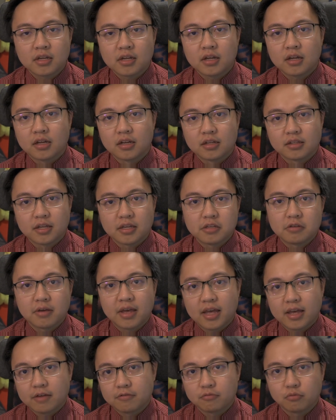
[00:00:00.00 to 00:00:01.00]
that you
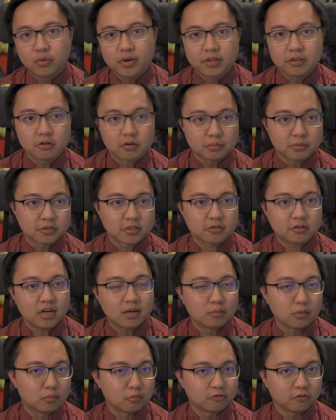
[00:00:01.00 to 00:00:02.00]
have with your
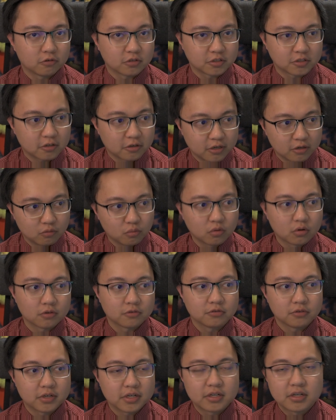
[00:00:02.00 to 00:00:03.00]
prescriber before starting
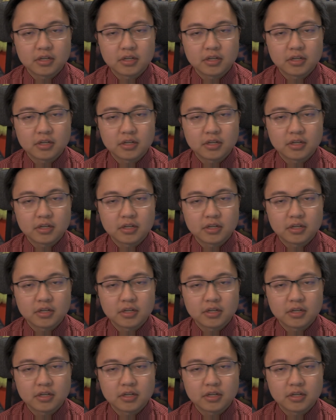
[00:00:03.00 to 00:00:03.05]
Warfarin.